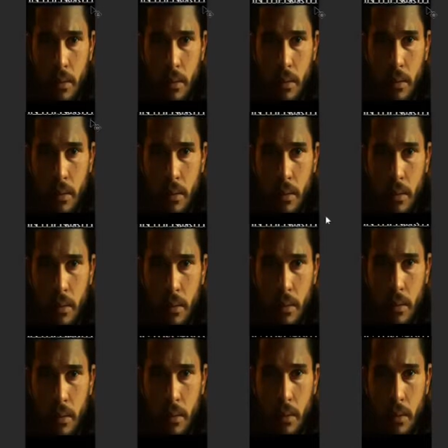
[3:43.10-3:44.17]

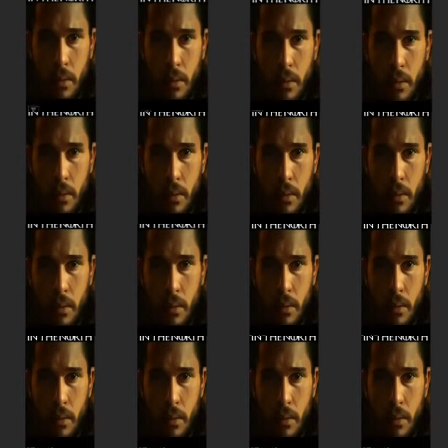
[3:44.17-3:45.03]
Nothing is said.